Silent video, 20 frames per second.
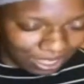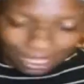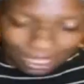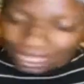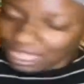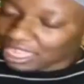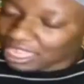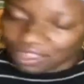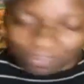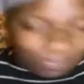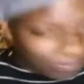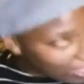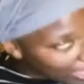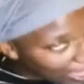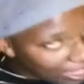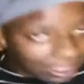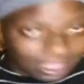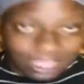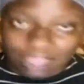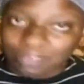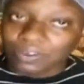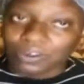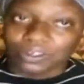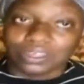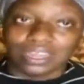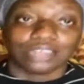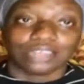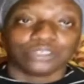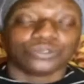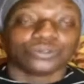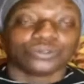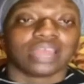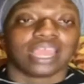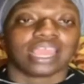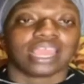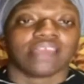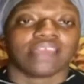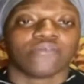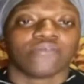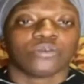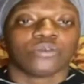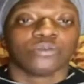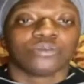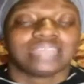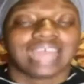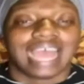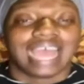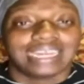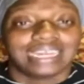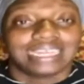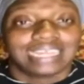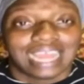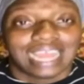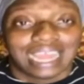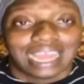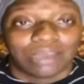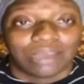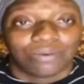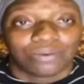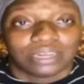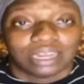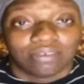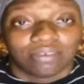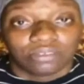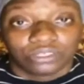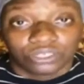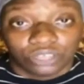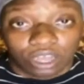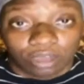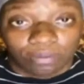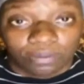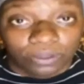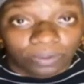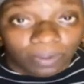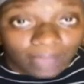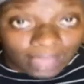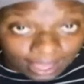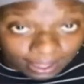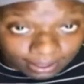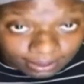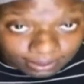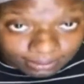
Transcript: If they live or die today, if you die today at whatever job you at,